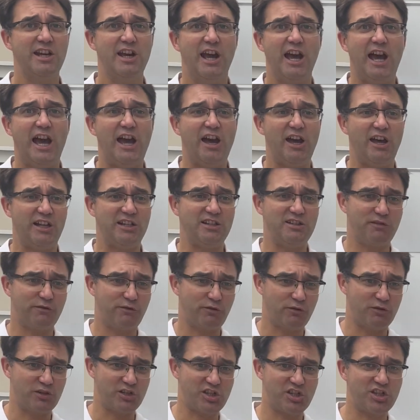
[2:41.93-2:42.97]
And
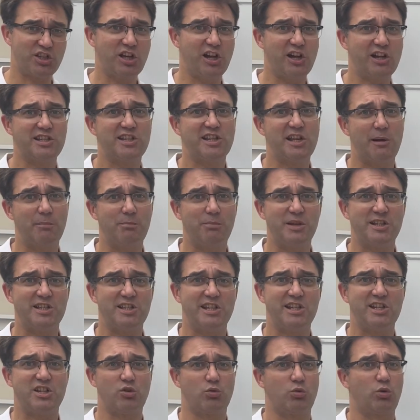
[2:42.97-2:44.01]
for a startup
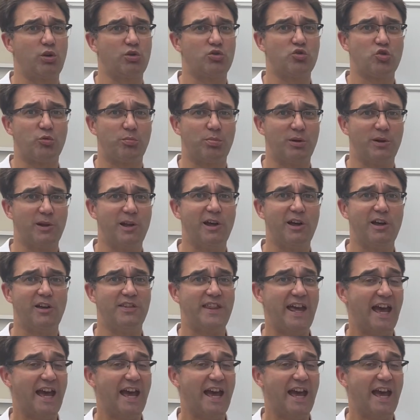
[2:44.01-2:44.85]
business or entrepreneur,